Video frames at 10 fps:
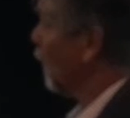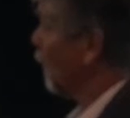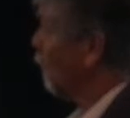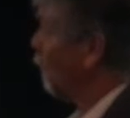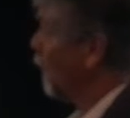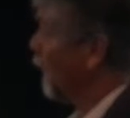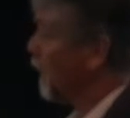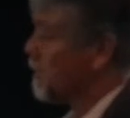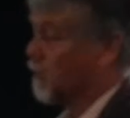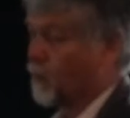what
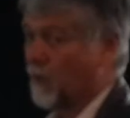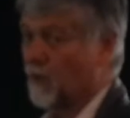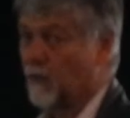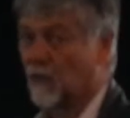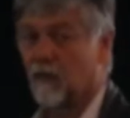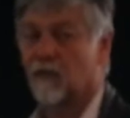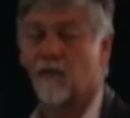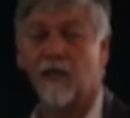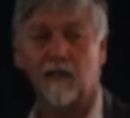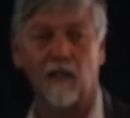really surprised me, I
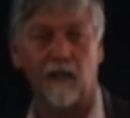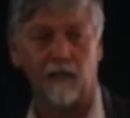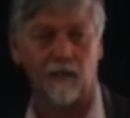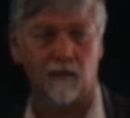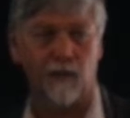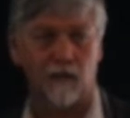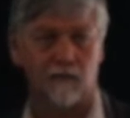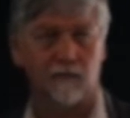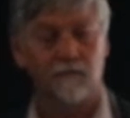dragged Doug out there about